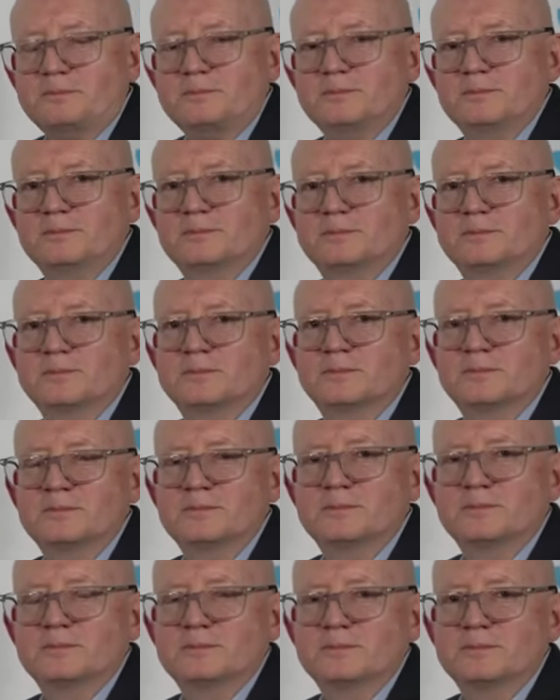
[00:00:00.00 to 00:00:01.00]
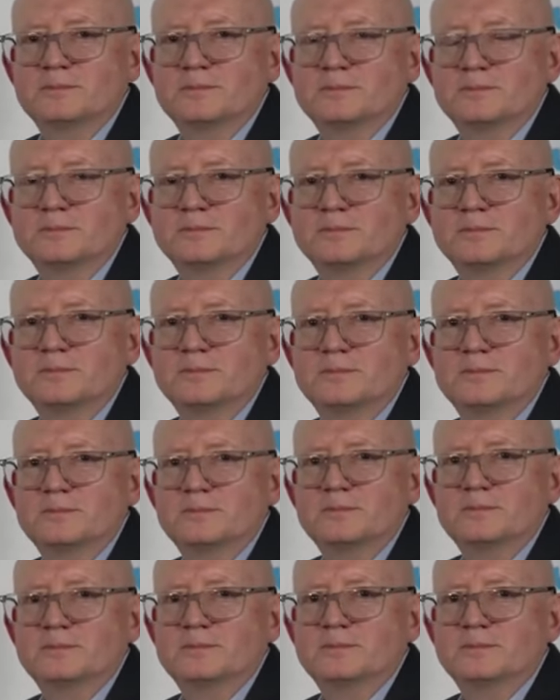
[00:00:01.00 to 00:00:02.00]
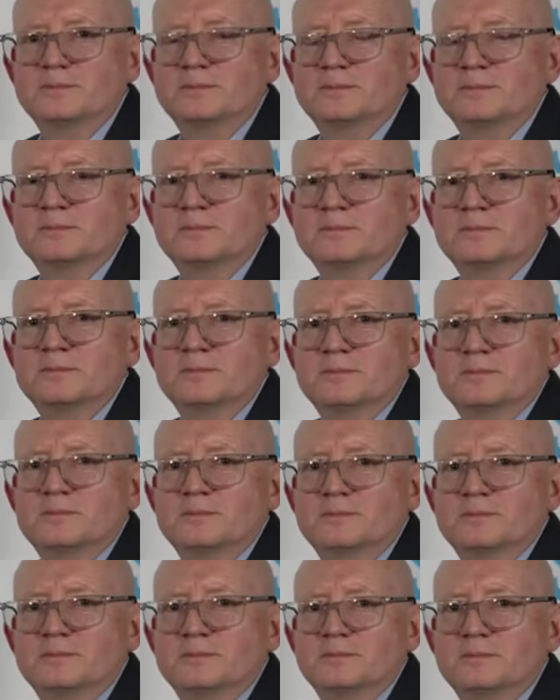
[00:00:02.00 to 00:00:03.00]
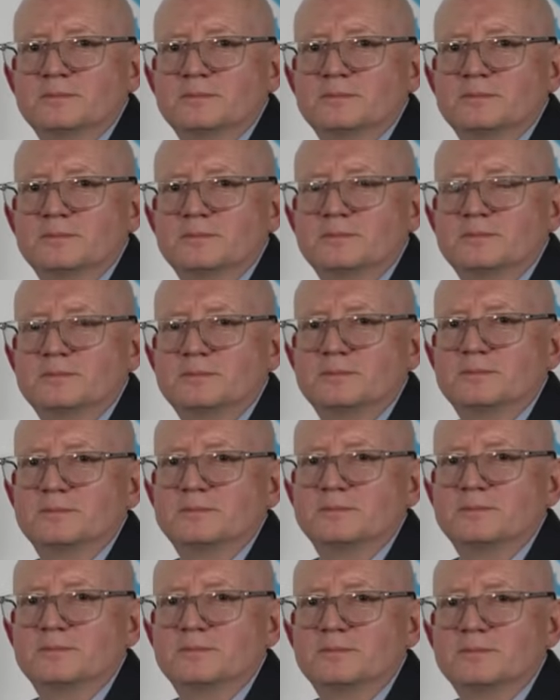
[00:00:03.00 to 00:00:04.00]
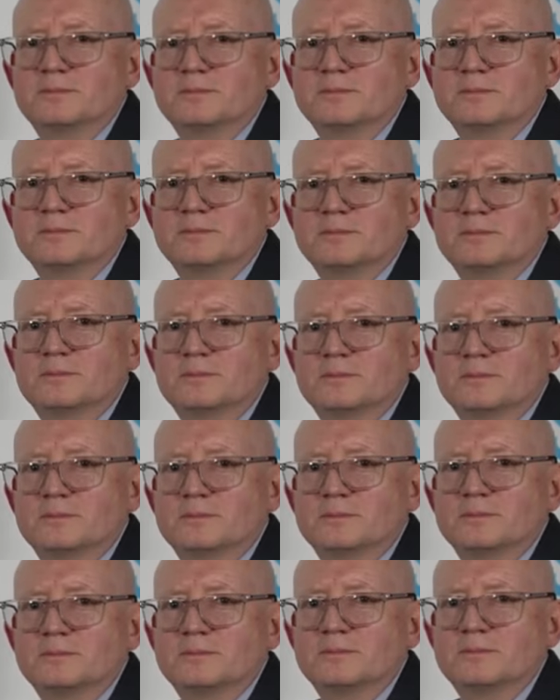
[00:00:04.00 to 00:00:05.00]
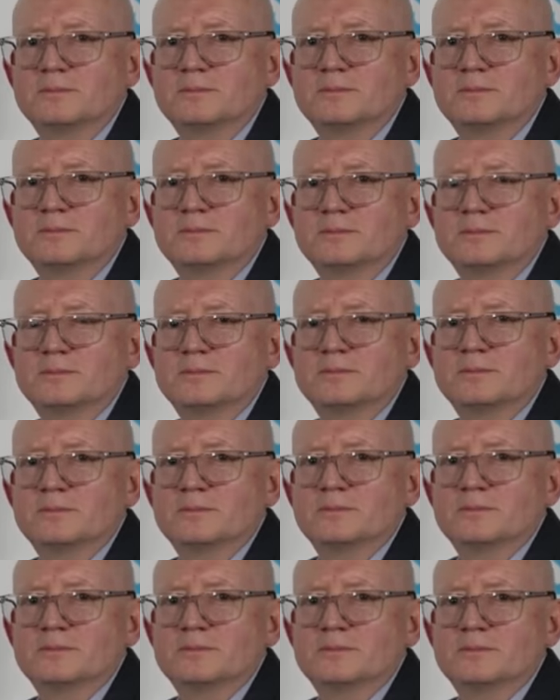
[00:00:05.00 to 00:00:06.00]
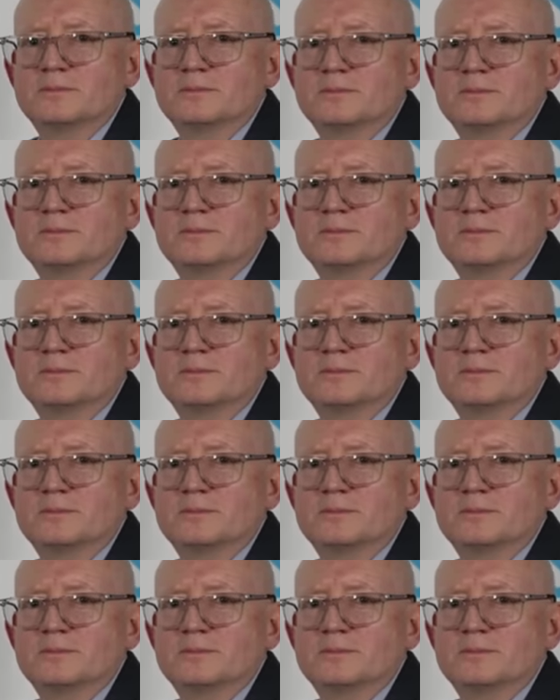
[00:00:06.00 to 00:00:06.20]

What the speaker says: This person isn't speaking.